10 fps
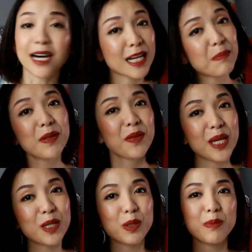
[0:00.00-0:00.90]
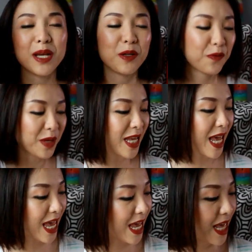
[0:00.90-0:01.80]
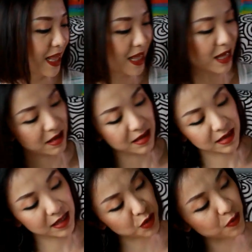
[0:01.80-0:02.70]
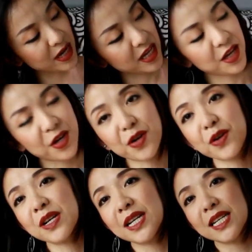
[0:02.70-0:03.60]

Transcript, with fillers: a couple of things from LV, and this right here,